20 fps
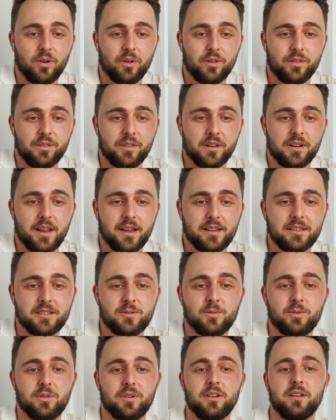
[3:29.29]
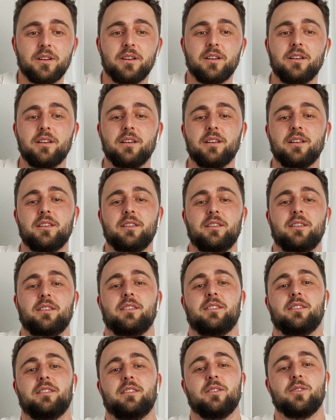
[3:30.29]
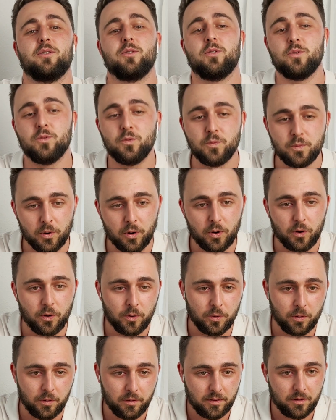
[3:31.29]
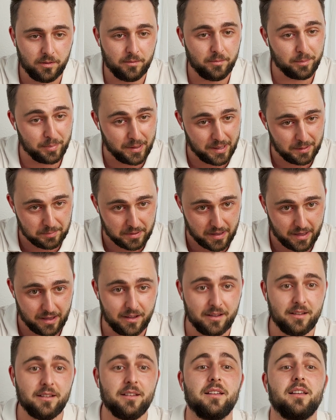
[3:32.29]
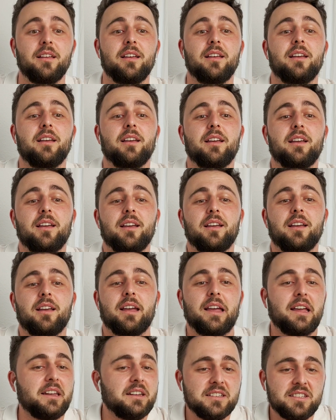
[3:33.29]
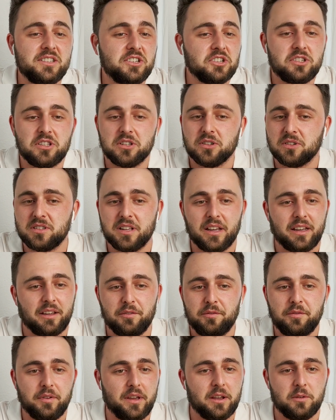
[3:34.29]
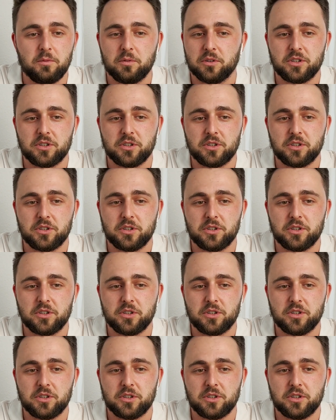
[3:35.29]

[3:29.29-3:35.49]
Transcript: The next one is the Hublot Big Bang. And this just looks like a fake watch.